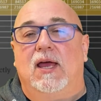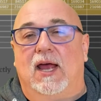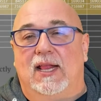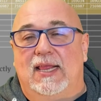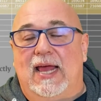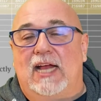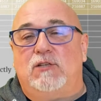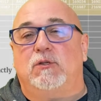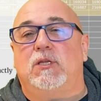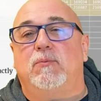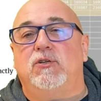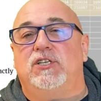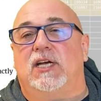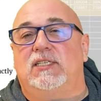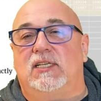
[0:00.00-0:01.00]
And that's what the
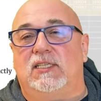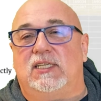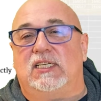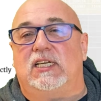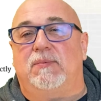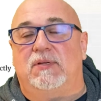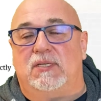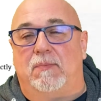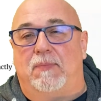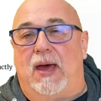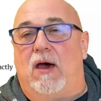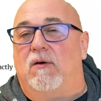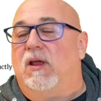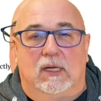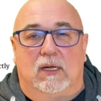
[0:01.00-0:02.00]
projection system is
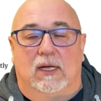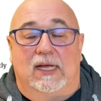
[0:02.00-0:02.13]
about.